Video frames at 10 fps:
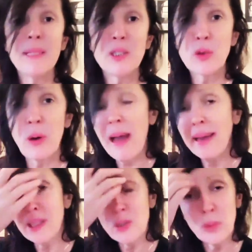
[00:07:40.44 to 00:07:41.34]
been
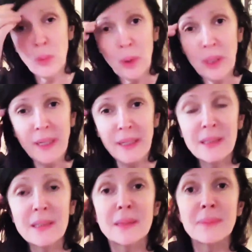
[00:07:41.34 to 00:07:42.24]
trying to
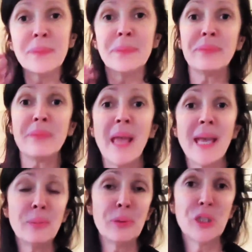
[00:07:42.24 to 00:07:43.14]
work
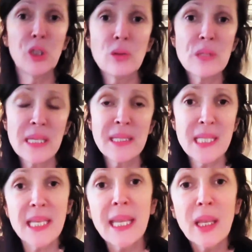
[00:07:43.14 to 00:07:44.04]
at producing
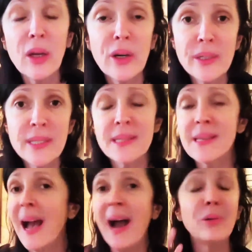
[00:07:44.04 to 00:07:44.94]
tears
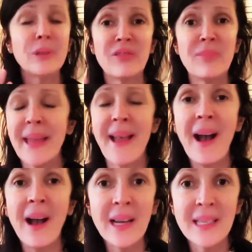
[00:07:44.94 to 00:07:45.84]
out of my
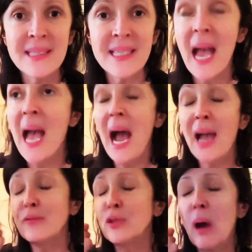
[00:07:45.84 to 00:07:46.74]
eyes.
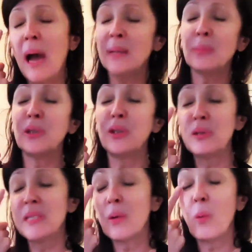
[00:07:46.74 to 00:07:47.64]
I've tried
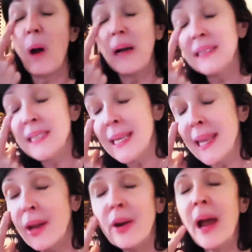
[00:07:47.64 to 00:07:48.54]
producing one
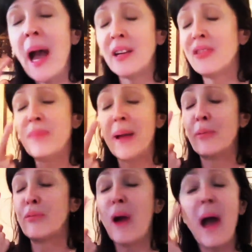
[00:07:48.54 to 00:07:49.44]
tear out of my
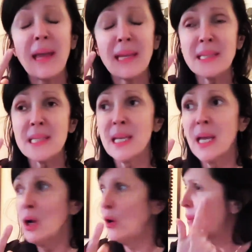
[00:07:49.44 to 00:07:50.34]
right
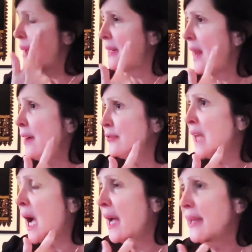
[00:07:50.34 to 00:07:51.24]
or my left
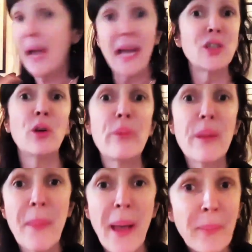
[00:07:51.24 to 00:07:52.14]
eye. I don't
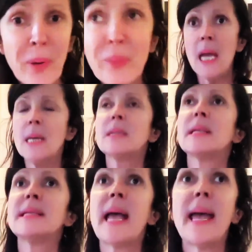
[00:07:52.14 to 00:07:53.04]
remember.
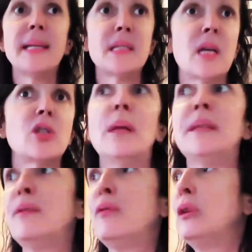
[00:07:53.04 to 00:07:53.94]
Since I had such a
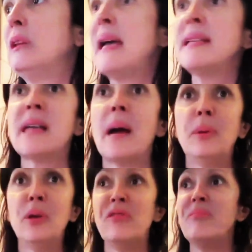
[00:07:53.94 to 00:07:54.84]
wonderful last
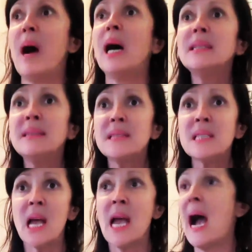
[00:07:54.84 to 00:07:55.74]
couple of
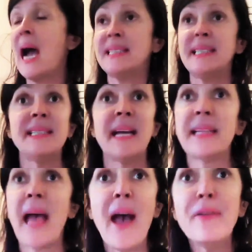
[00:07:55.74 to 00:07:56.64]
months, I did not
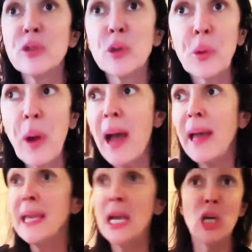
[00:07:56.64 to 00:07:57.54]
have to
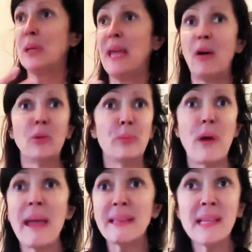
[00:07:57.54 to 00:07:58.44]
cry. Without
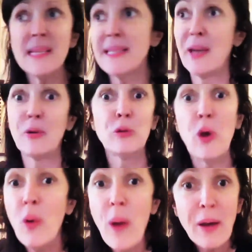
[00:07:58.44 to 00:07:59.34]
practice, I don't
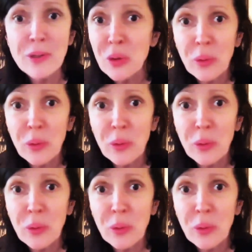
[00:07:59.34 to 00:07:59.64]
know how to